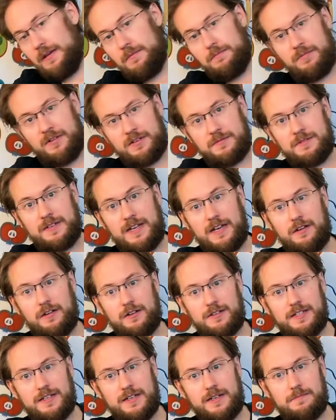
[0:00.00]
But
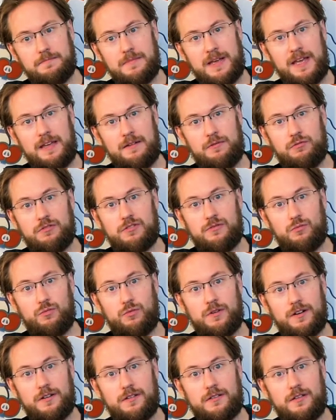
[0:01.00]
Nikon didn't make
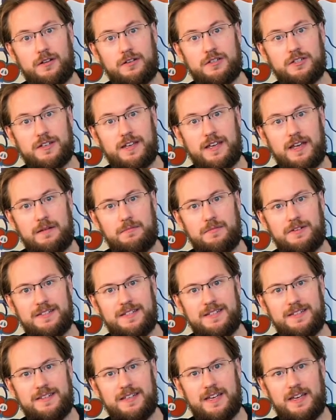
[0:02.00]
one such a camera,
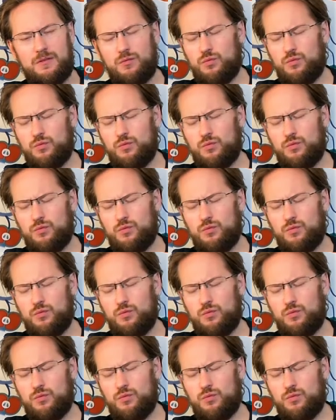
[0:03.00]
did they?